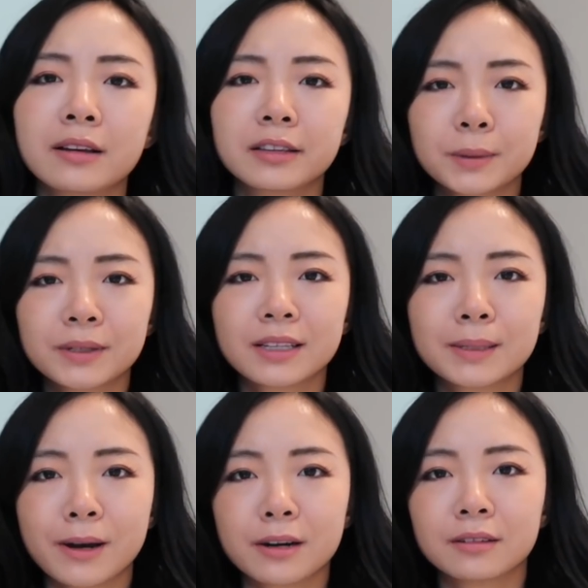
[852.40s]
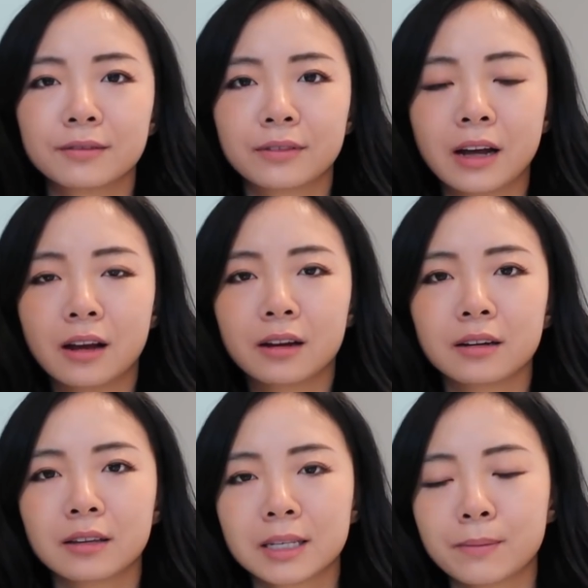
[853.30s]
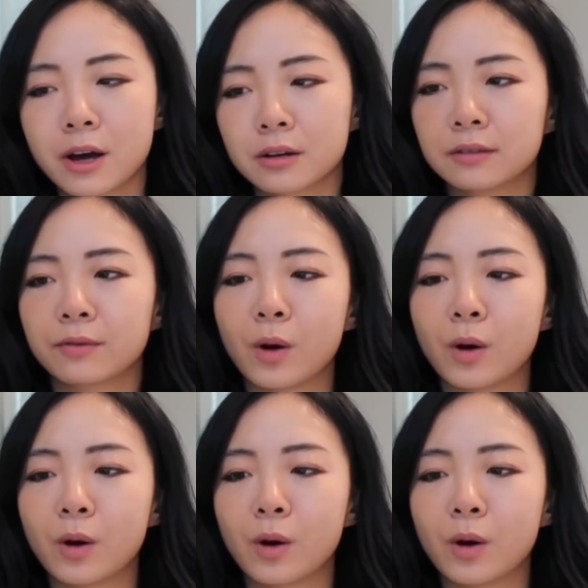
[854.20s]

This was this bottle of